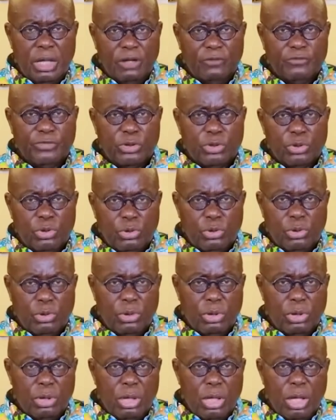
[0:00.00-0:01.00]
of the
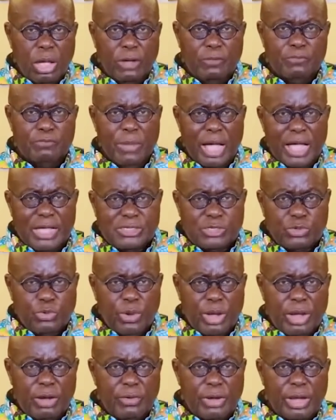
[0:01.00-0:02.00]
law on mask
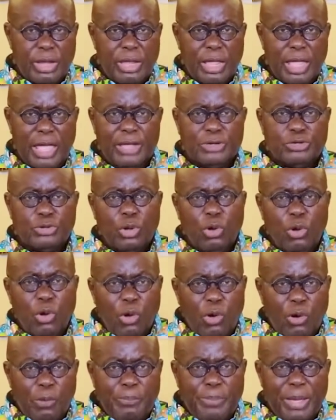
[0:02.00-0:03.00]
wearing at
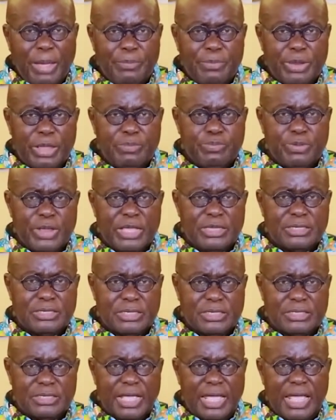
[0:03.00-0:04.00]
all public
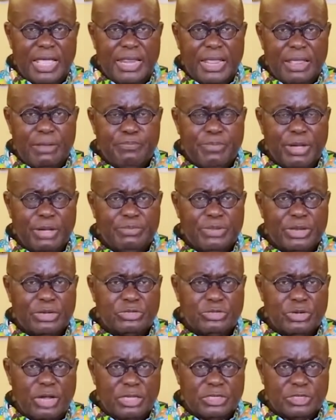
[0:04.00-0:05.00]
places and in
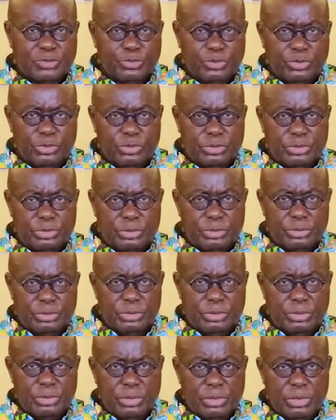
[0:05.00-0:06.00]
public transport.
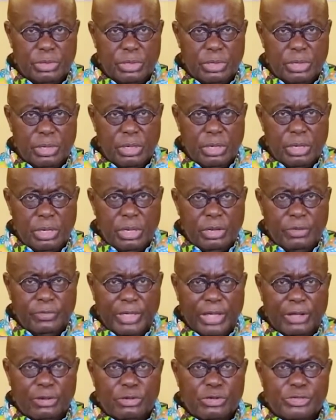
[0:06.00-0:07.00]

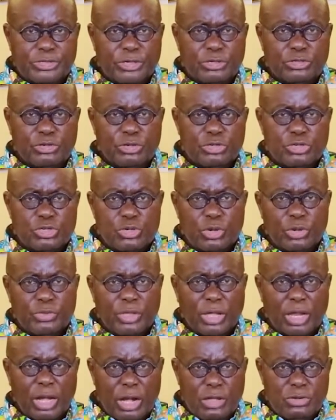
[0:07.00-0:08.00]
They are also to ensure
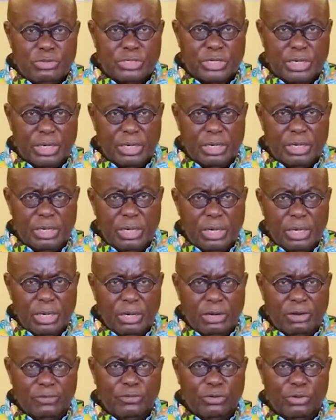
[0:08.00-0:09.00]
the closure
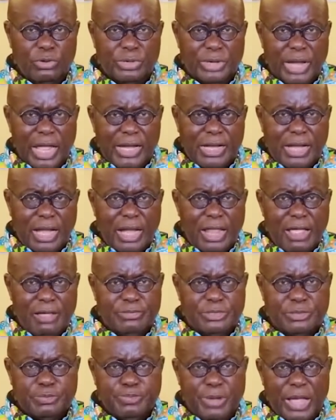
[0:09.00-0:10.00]
of all
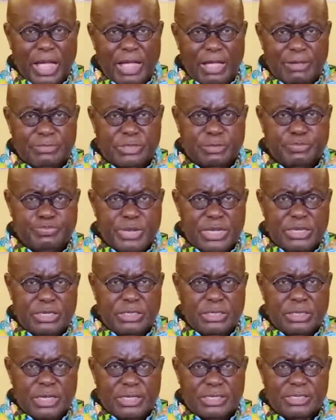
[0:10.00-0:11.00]
nightclubs, pubs,
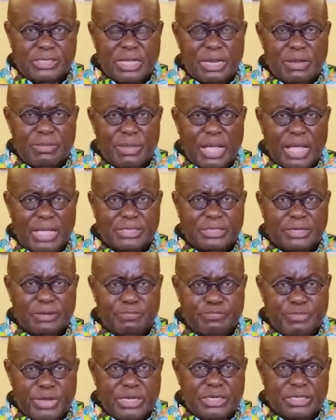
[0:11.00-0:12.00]
cinemas
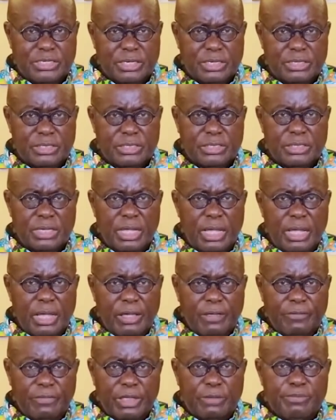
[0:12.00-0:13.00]
and beaches
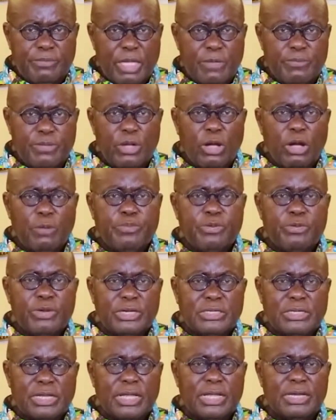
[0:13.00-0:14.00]
that may be
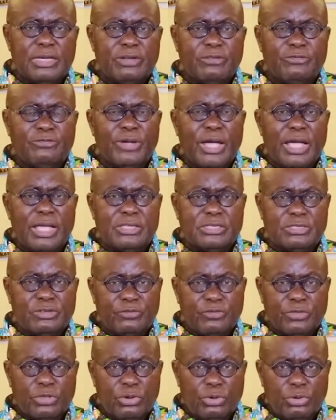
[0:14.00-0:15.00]
operating in defiance
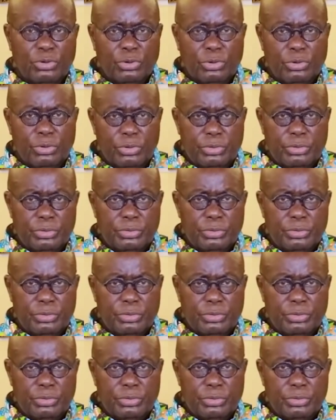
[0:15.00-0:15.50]
of the law.